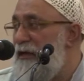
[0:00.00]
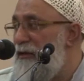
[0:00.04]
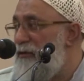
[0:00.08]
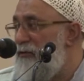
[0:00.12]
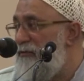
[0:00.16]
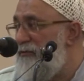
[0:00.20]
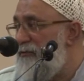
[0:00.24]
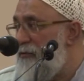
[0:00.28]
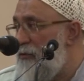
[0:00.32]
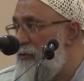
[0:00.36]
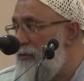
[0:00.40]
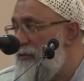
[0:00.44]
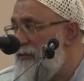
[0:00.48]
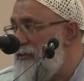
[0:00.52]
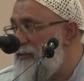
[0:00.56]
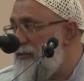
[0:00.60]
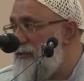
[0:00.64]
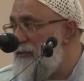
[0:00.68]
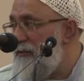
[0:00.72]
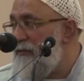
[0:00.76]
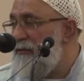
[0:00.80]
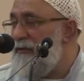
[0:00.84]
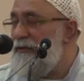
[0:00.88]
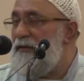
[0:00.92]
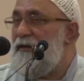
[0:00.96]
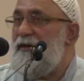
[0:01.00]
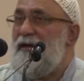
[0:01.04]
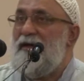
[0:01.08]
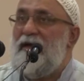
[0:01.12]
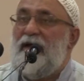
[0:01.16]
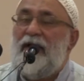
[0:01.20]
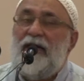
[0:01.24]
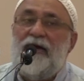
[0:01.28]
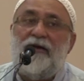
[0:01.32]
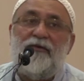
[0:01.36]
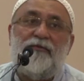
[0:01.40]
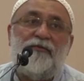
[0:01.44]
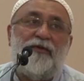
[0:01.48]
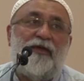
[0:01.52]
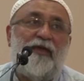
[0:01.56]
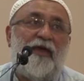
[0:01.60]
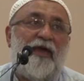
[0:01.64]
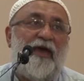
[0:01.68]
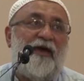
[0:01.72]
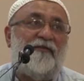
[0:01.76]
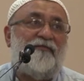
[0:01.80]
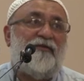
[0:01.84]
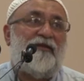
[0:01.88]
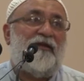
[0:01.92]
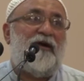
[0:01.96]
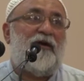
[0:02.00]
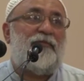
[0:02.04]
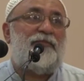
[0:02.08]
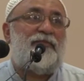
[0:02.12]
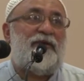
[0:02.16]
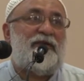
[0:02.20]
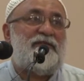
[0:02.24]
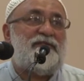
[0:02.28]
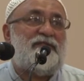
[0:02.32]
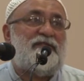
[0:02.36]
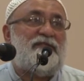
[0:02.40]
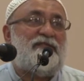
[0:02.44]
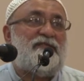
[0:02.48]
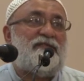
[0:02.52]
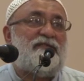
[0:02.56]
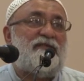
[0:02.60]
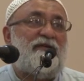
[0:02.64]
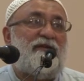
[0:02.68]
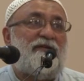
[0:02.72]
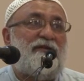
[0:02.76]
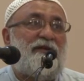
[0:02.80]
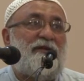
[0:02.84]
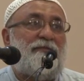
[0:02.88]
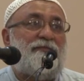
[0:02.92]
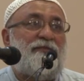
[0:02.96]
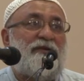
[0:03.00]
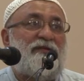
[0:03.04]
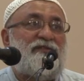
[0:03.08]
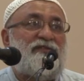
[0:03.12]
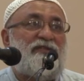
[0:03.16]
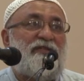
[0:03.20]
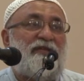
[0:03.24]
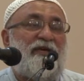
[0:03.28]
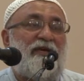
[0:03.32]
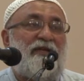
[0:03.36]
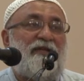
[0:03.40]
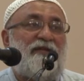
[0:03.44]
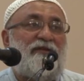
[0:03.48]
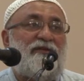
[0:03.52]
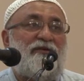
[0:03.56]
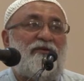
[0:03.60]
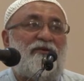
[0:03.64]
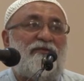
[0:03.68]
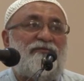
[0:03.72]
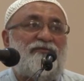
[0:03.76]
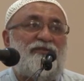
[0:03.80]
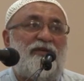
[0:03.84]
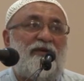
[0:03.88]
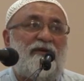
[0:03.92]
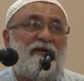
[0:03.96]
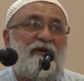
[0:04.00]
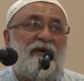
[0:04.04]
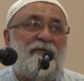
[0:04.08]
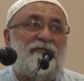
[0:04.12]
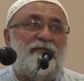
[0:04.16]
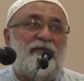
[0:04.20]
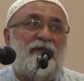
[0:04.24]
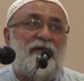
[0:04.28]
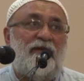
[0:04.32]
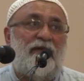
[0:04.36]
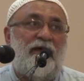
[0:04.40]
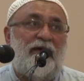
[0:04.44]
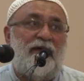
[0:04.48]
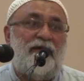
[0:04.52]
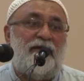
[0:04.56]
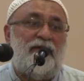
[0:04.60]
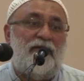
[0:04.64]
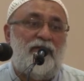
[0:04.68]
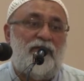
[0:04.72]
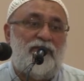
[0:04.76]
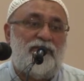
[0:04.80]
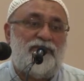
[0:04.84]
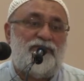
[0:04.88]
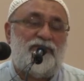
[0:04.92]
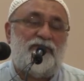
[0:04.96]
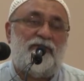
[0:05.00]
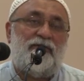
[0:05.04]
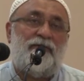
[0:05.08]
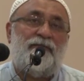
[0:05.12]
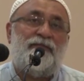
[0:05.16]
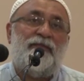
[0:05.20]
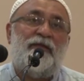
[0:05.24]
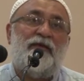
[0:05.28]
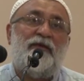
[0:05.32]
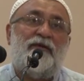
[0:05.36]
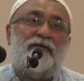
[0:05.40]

And of course, we have in our presence the great personality of Shaykh Abdullah also.